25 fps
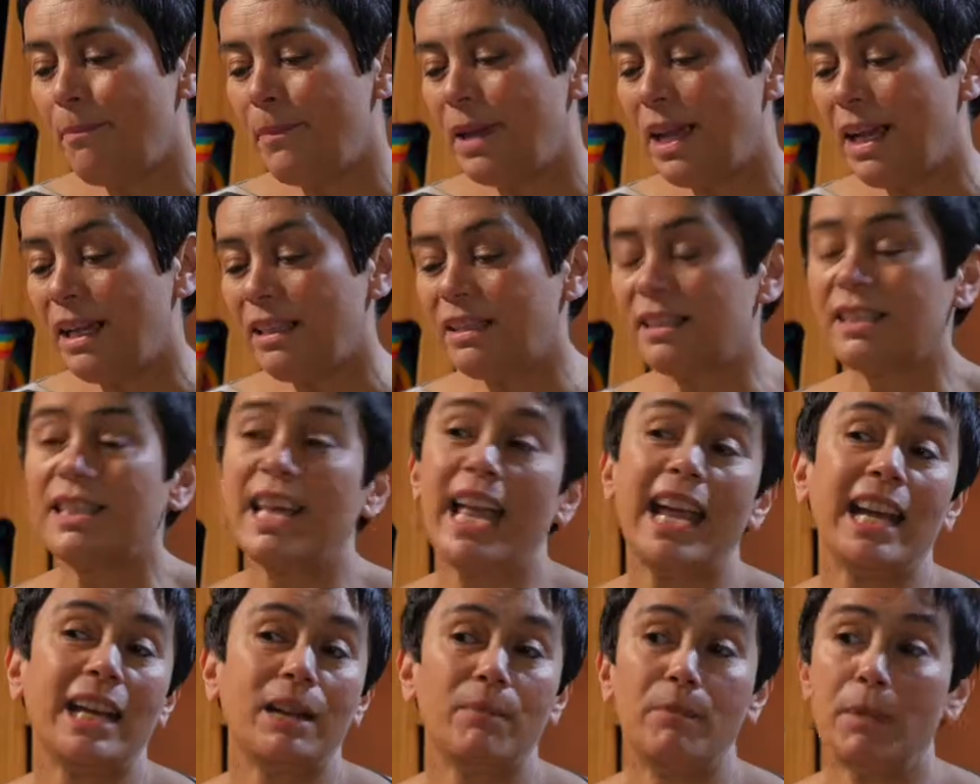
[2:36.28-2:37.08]
It's
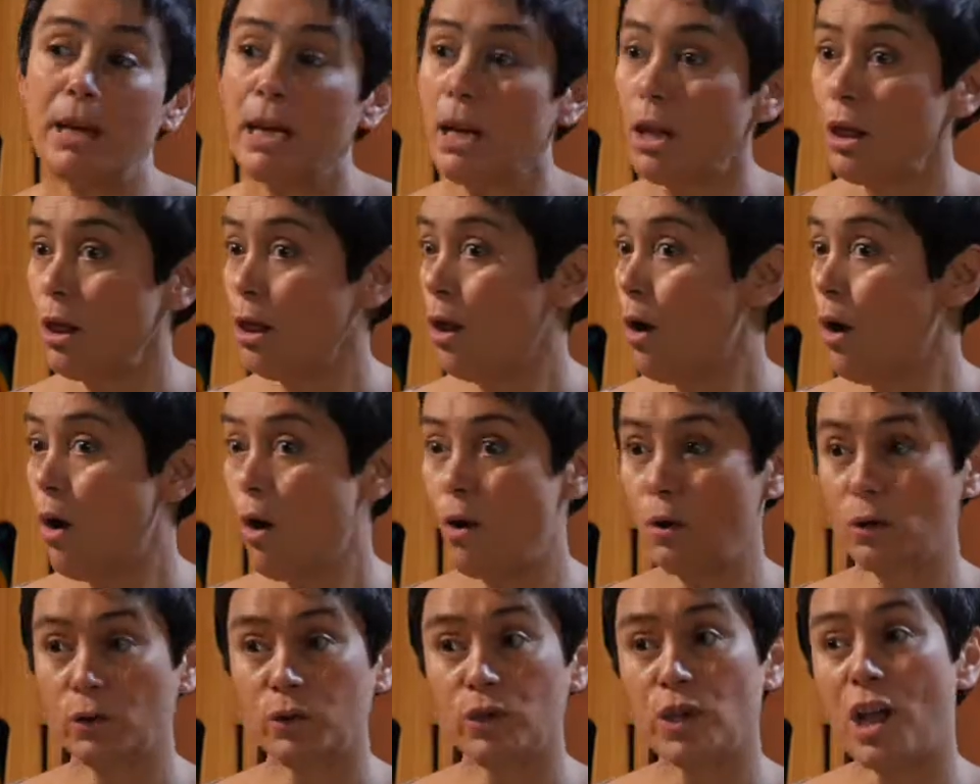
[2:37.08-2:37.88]
taken me a
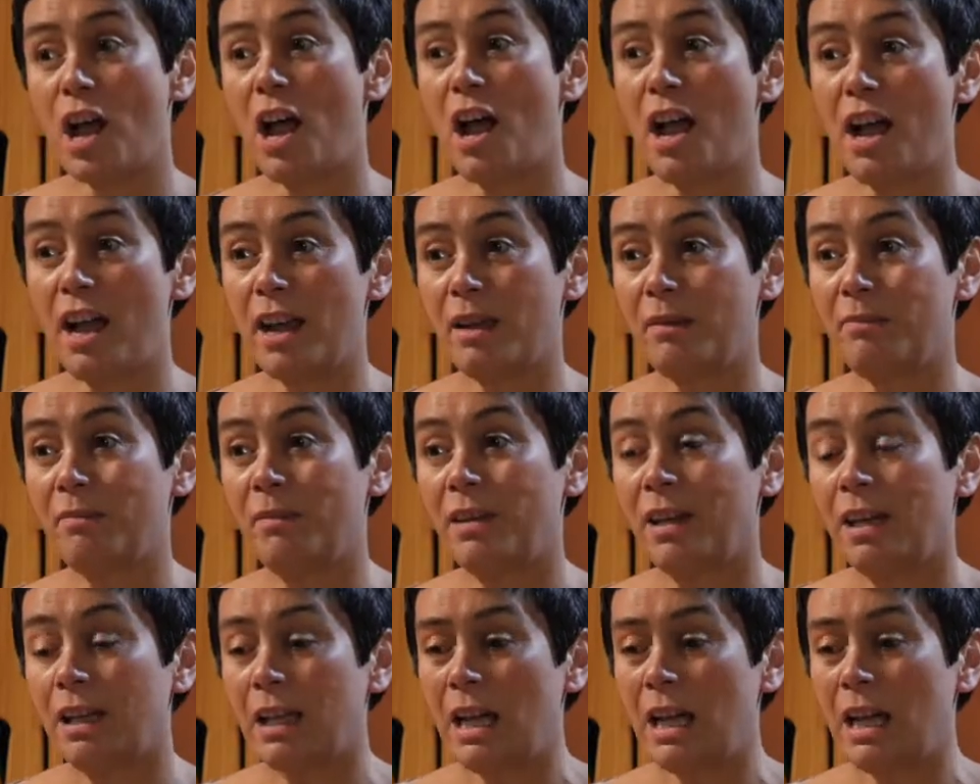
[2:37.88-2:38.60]
long time.